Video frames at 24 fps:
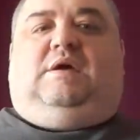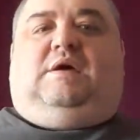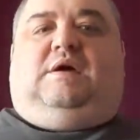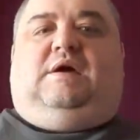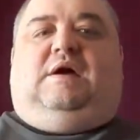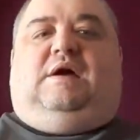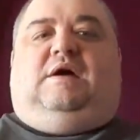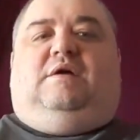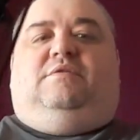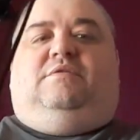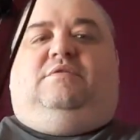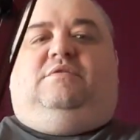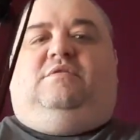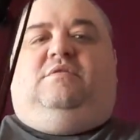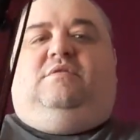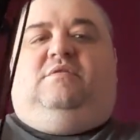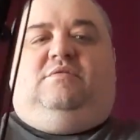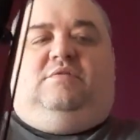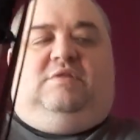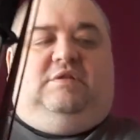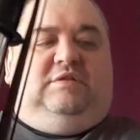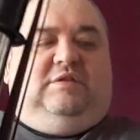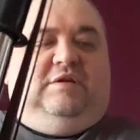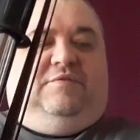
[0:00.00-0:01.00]
and
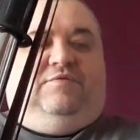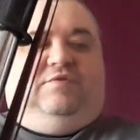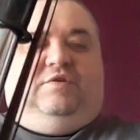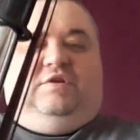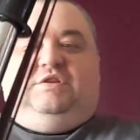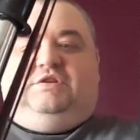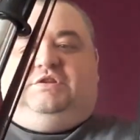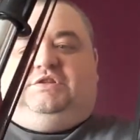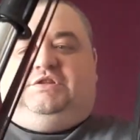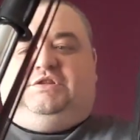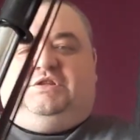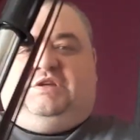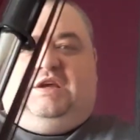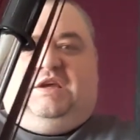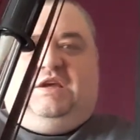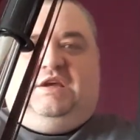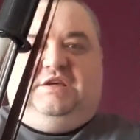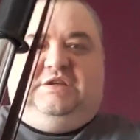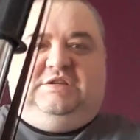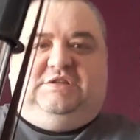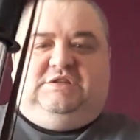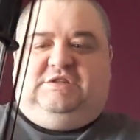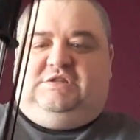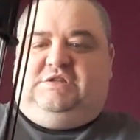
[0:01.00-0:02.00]
the difference
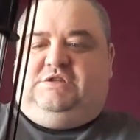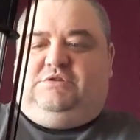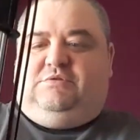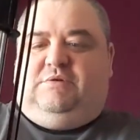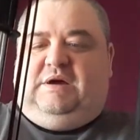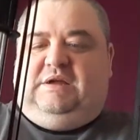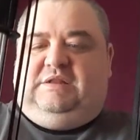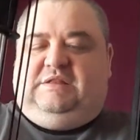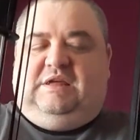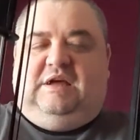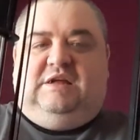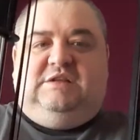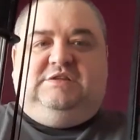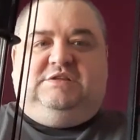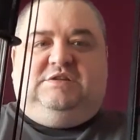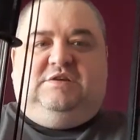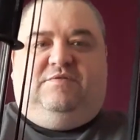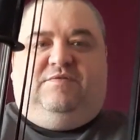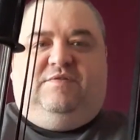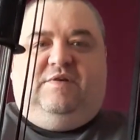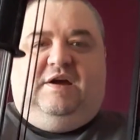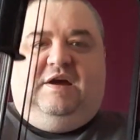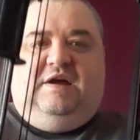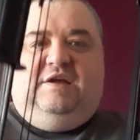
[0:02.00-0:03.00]
is, to
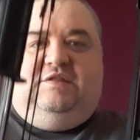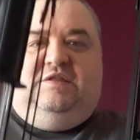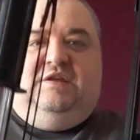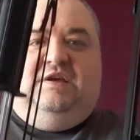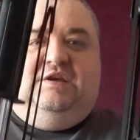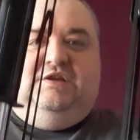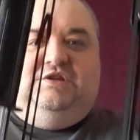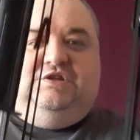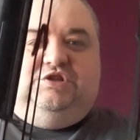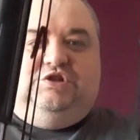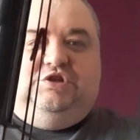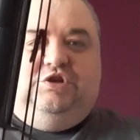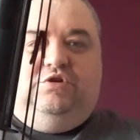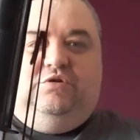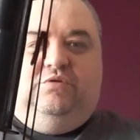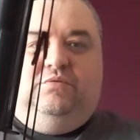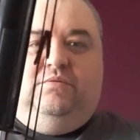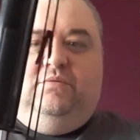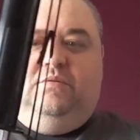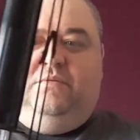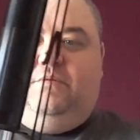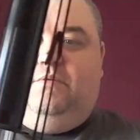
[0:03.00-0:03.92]
identify these two,